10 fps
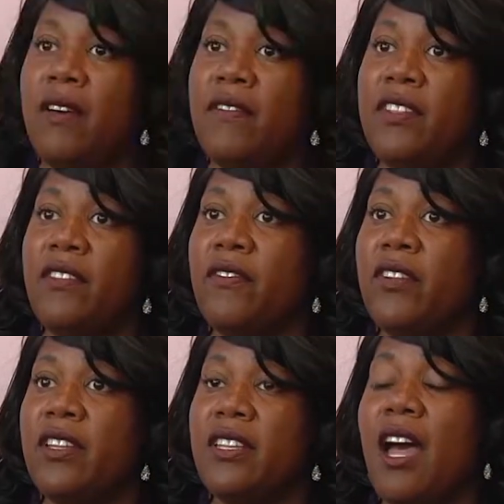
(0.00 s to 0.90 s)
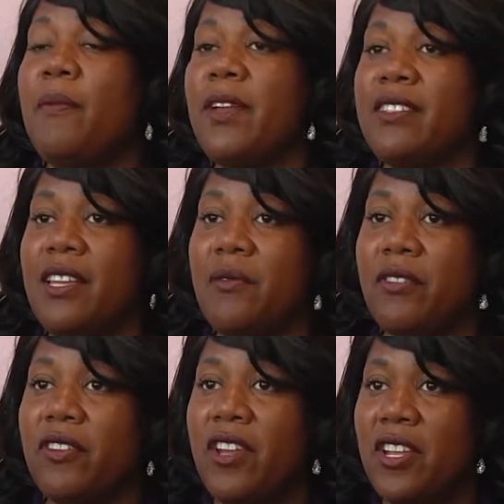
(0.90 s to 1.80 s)
of the different topics that
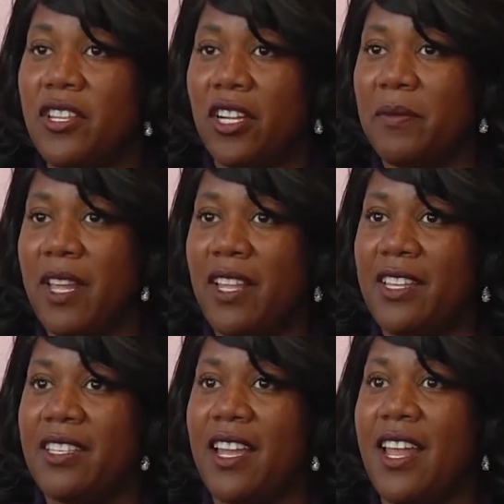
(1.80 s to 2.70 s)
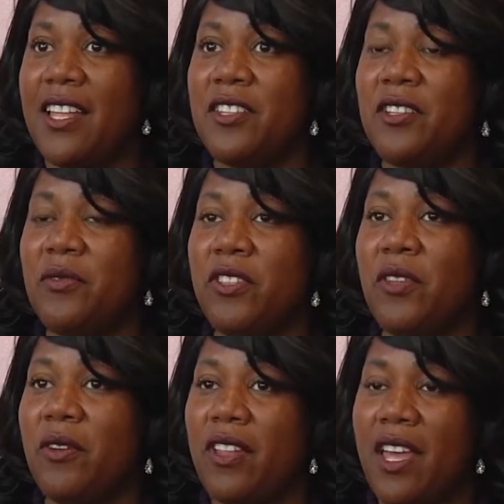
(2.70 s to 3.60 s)
were talked about last night had to do with,
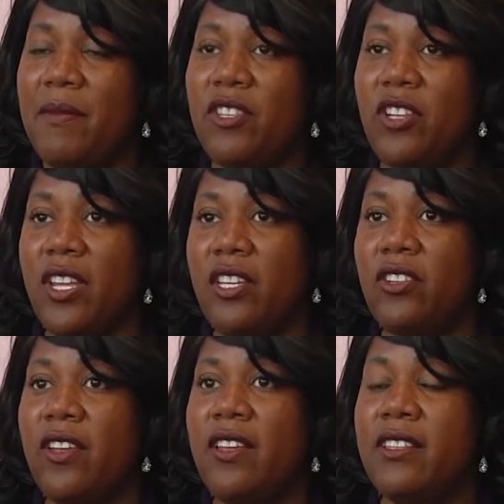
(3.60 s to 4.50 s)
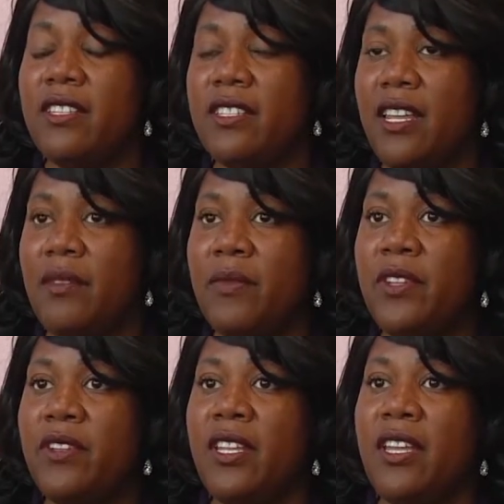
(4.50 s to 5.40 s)
you know, climate change,
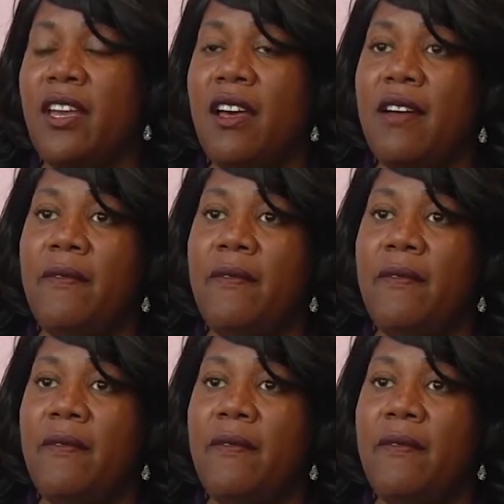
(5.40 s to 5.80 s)
sustainability.